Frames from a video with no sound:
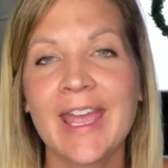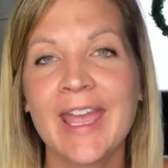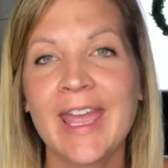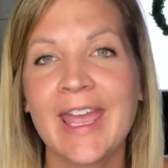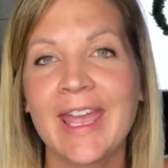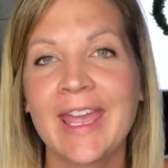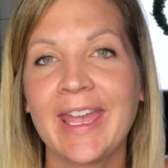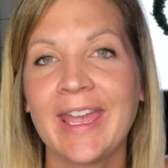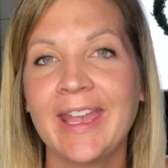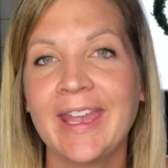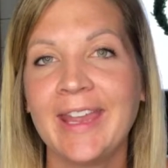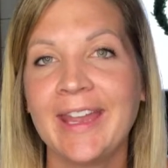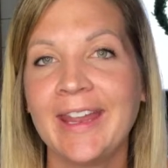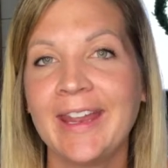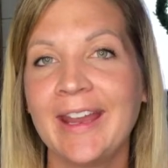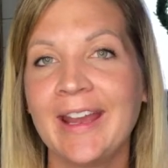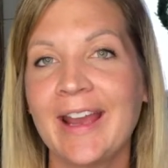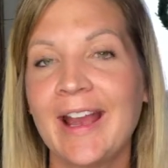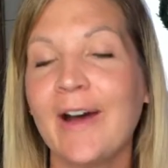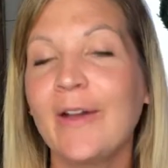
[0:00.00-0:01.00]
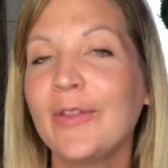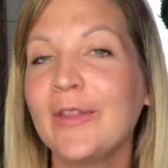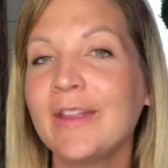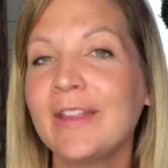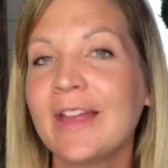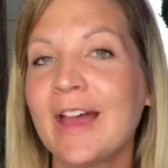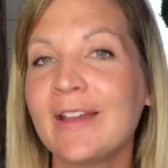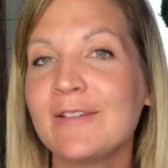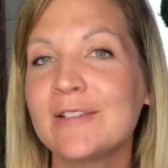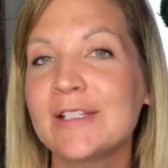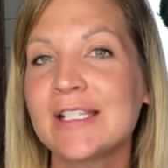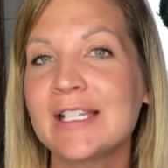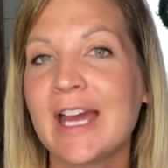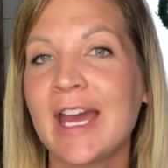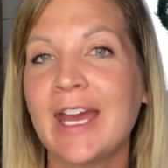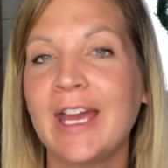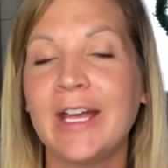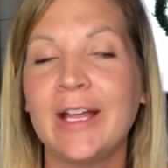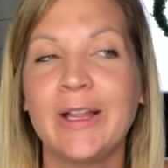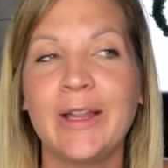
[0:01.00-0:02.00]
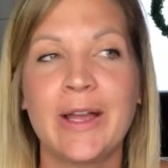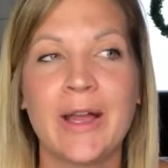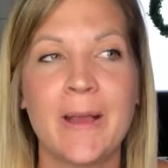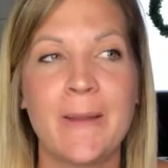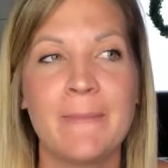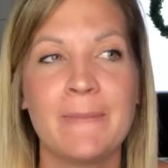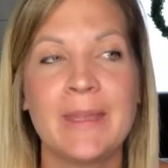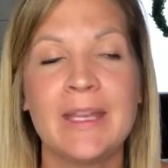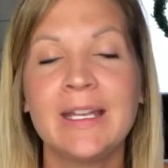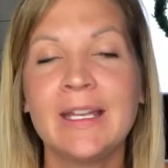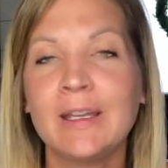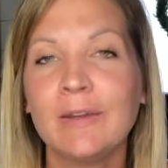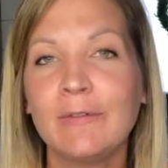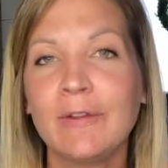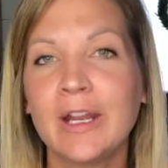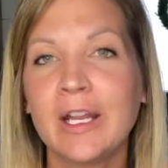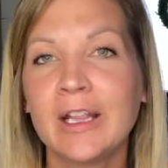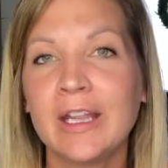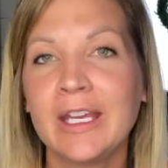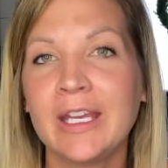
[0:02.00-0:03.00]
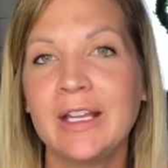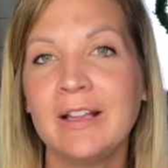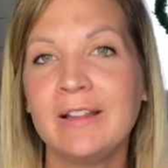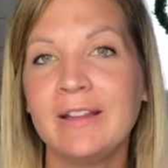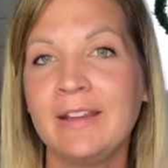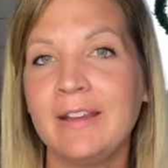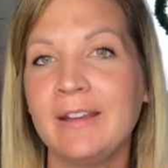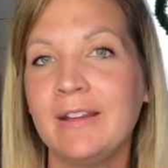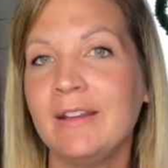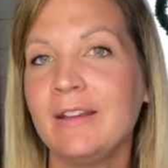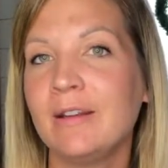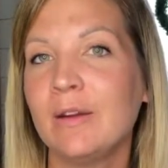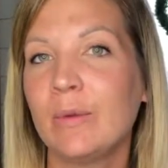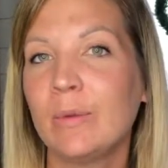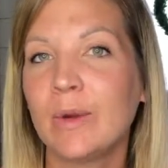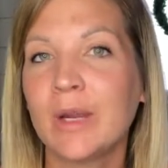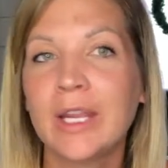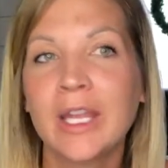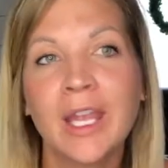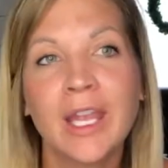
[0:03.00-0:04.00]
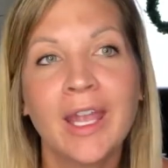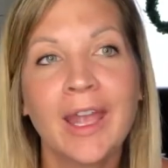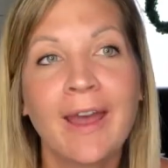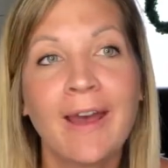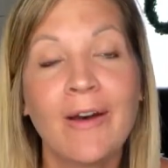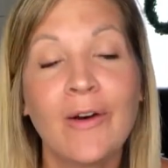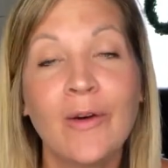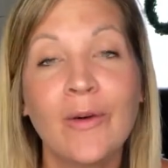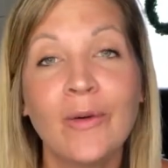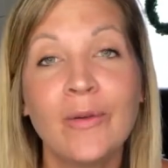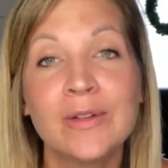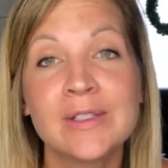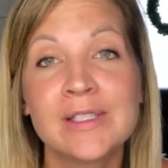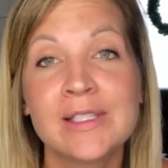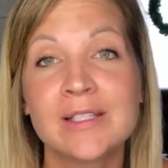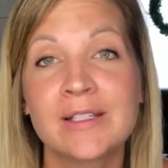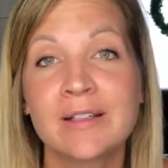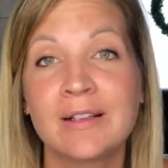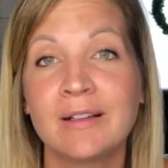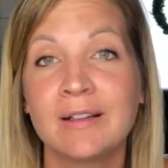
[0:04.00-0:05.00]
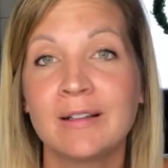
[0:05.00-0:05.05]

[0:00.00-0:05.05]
a healthy lifestyle, eating fairly clean, working out